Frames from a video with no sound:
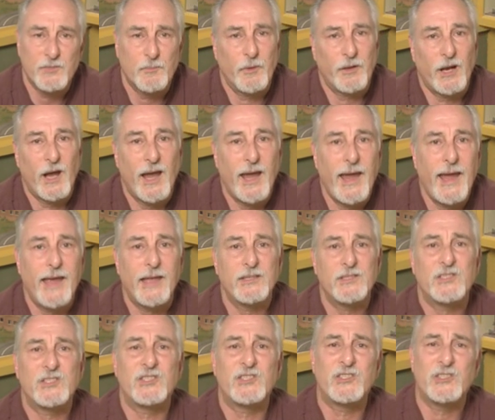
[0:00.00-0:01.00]
but I had
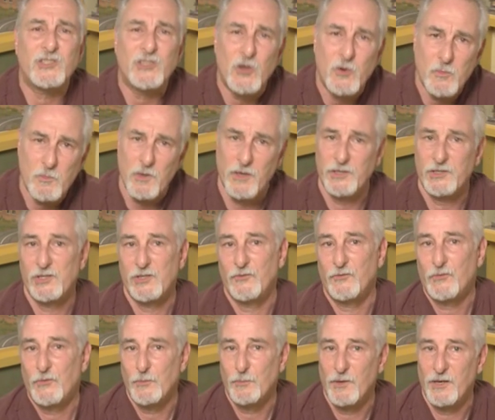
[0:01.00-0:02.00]
so much
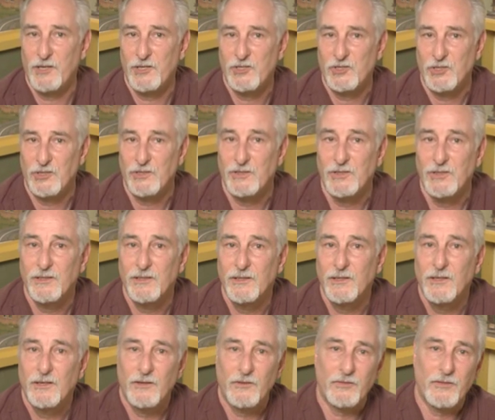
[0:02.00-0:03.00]
information
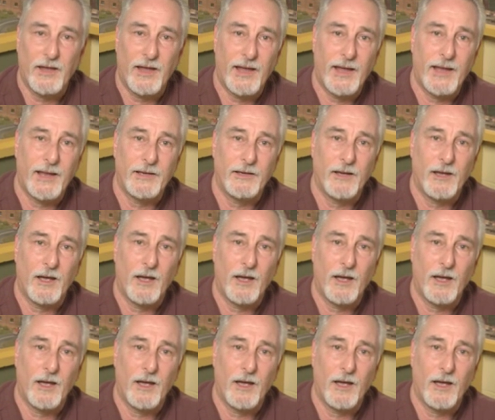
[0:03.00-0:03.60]
that